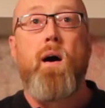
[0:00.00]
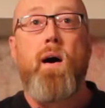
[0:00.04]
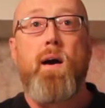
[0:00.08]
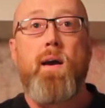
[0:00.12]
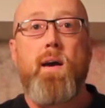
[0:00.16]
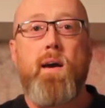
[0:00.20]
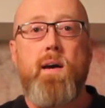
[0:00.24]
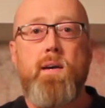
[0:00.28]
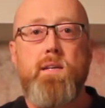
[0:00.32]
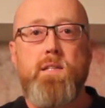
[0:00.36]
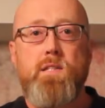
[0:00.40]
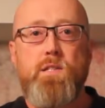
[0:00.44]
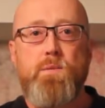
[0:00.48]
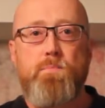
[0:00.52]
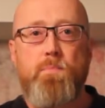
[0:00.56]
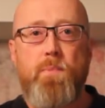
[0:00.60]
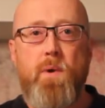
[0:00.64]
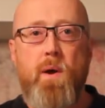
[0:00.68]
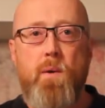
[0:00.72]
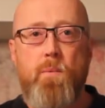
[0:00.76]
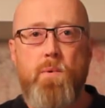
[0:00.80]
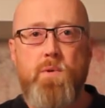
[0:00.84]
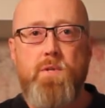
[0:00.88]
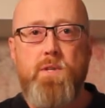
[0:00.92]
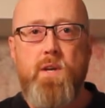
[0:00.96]
Hi guys,
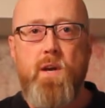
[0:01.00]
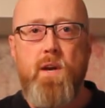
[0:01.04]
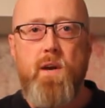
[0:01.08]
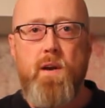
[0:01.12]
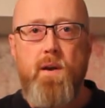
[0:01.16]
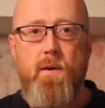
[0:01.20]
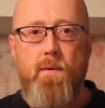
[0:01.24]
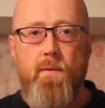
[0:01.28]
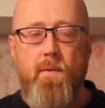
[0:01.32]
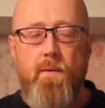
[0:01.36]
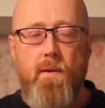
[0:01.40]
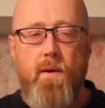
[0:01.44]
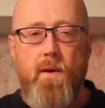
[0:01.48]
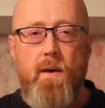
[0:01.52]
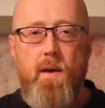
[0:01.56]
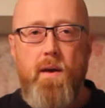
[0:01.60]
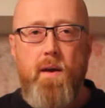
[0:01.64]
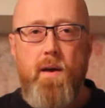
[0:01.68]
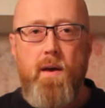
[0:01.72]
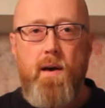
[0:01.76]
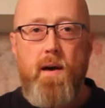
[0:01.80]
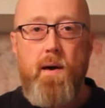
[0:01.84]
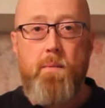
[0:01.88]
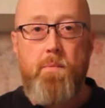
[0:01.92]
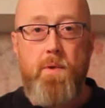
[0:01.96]
Prime Whiskey here.
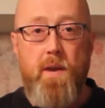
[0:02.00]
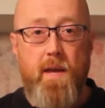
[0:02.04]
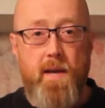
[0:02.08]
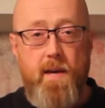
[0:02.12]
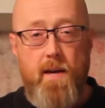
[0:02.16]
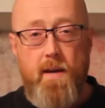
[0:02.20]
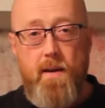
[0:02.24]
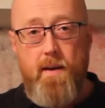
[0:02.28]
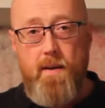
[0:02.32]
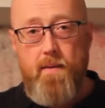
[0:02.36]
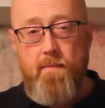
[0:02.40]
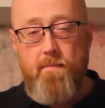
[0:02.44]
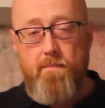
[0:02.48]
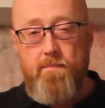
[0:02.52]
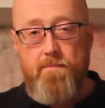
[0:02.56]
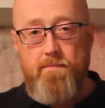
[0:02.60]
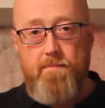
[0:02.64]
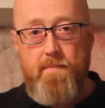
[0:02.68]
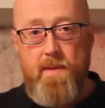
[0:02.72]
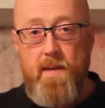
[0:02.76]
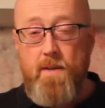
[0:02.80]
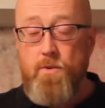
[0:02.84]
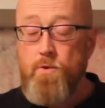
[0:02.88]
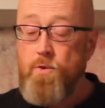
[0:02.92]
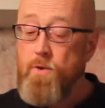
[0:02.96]
I'm Rickard,
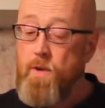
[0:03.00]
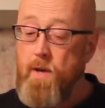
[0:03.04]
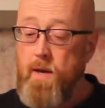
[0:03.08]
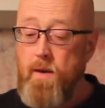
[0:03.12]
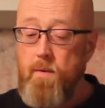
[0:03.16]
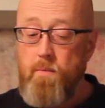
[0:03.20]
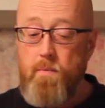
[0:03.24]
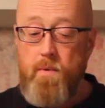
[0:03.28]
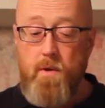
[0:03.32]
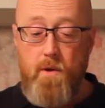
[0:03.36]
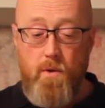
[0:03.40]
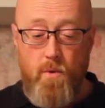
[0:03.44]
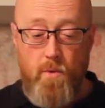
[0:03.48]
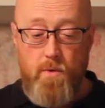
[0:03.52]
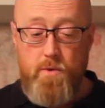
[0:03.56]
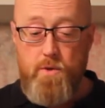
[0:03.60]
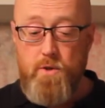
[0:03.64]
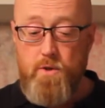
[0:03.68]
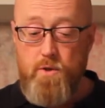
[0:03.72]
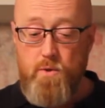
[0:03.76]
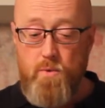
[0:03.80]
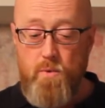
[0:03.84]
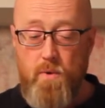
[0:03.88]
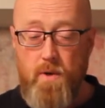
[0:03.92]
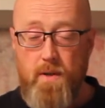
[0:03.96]
and today we're going to
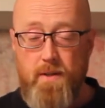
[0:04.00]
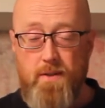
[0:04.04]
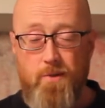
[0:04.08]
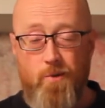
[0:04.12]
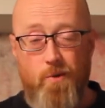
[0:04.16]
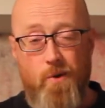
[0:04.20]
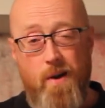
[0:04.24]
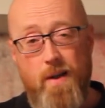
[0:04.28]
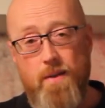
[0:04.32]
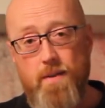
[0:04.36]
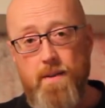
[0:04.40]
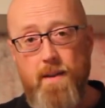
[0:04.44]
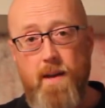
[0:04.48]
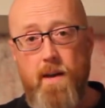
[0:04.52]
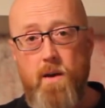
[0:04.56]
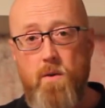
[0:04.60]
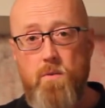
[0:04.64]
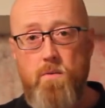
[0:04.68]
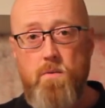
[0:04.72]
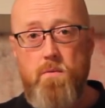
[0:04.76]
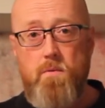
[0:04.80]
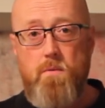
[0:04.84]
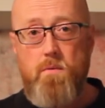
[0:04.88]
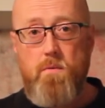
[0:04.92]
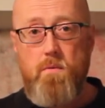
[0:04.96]
do a little
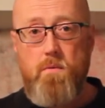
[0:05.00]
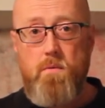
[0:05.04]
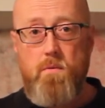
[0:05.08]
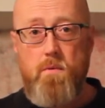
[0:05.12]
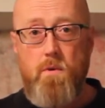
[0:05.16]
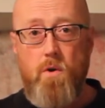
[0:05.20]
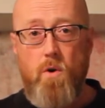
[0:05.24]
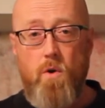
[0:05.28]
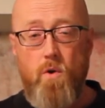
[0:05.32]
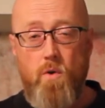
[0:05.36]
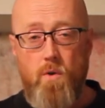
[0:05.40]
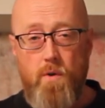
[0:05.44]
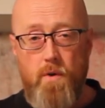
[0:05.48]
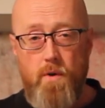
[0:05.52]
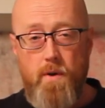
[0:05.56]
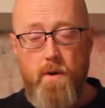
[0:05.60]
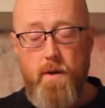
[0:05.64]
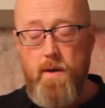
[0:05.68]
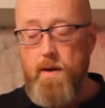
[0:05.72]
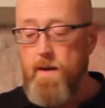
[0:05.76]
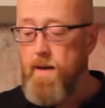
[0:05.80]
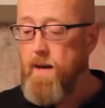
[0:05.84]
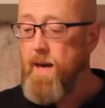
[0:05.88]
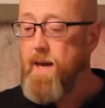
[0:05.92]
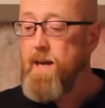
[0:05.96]
rundown
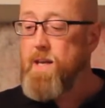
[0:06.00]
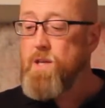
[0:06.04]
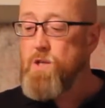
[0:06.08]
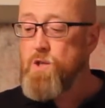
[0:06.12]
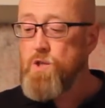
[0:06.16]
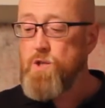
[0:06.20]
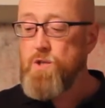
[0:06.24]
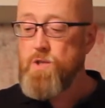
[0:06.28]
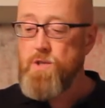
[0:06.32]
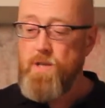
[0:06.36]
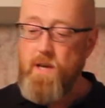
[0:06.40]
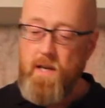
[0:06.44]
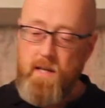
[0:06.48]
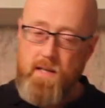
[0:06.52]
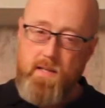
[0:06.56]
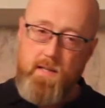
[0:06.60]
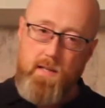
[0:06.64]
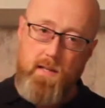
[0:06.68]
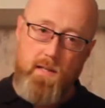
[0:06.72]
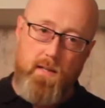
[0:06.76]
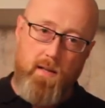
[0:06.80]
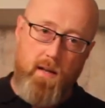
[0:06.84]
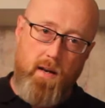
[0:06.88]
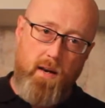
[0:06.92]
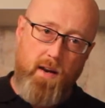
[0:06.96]
on
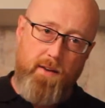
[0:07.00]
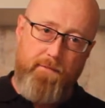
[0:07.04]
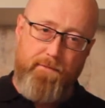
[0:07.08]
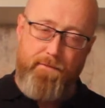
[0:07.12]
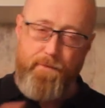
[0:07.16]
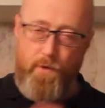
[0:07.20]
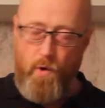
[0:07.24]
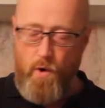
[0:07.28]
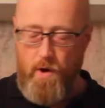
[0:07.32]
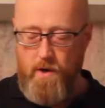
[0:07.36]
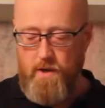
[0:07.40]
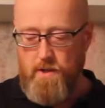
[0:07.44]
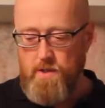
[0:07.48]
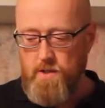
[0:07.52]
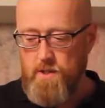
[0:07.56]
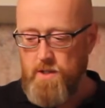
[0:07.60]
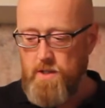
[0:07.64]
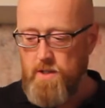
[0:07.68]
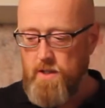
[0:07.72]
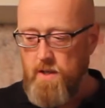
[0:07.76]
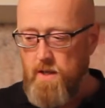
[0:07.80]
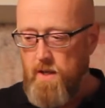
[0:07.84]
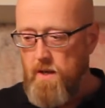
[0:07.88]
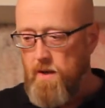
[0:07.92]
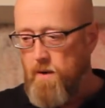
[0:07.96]
age-stated
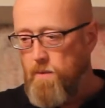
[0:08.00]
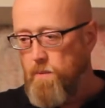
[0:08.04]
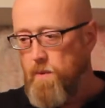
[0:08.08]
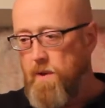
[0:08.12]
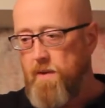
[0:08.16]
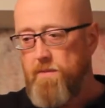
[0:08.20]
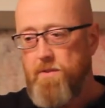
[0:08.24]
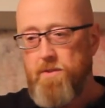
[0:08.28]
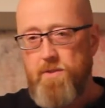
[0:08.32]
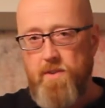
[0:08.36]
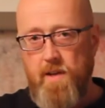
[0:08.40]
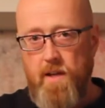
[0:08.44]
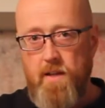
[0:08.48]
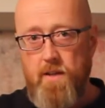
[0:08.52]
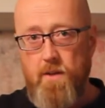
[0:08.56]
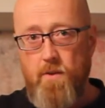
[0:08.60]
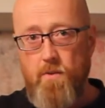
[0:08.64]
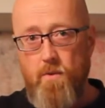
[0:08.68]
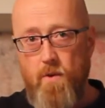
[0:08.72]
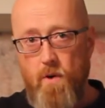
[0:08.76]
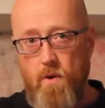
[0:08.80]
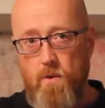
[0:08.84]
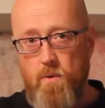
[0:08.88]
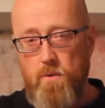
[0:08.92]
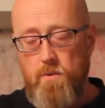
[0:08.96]
Laphroaigs. We have the
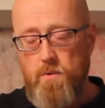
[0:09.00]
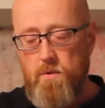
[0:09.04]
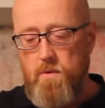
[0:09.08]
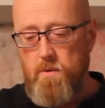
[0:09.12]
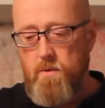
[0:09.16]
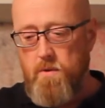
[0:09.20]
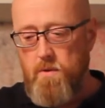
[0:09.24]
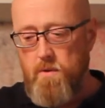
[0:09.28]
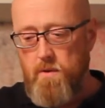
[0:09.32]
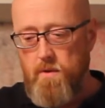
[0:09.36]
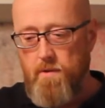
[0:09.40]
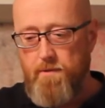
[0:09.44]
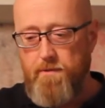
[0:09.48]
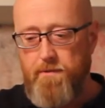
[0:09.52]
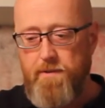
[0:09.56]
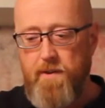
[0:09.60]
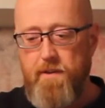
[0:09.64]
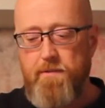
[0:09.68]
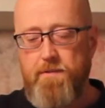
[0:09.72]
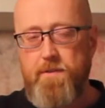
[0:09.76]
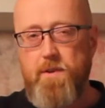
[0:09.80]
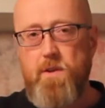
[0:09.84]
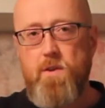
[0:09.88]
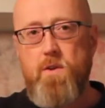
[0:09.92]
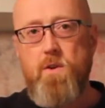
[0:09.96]
10-year-old, the
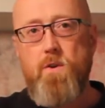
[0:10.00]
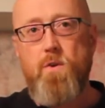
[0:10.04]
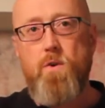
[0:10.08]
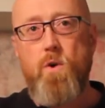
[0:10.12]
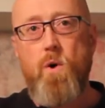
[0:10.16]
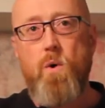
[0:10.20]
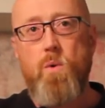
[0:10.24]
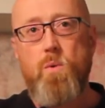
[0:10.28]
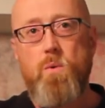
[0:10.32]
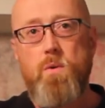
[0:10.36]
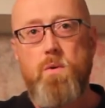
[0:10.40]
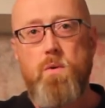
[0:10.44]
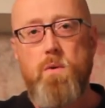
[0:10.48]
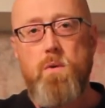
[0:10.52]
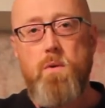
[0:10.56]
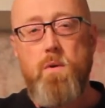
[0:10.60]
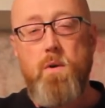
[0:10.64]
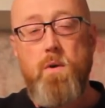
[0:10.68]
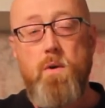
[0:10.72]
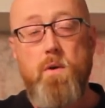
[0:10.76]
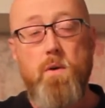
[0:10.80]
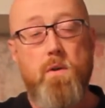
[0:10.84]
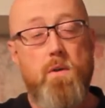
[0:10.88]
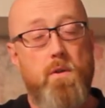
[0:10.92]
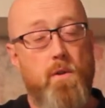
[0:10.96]
15-year-old,
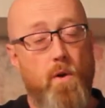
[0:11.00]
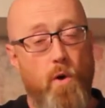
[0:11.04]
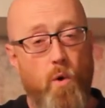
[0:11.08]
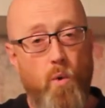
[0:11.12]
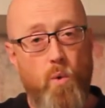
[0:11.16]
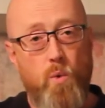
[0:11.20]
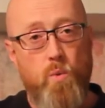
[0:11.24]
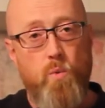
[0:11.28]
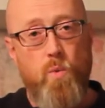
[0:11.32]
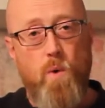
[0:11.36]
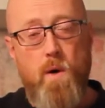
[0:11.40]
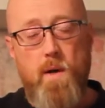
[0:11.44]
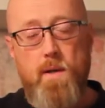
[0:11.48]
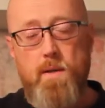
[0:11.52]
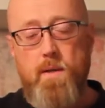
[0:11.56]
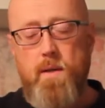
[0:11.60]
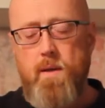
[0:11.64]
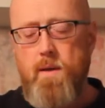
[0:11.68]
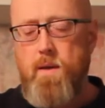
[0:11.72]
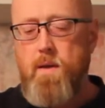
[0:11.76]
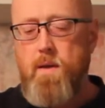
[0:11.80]
the old one,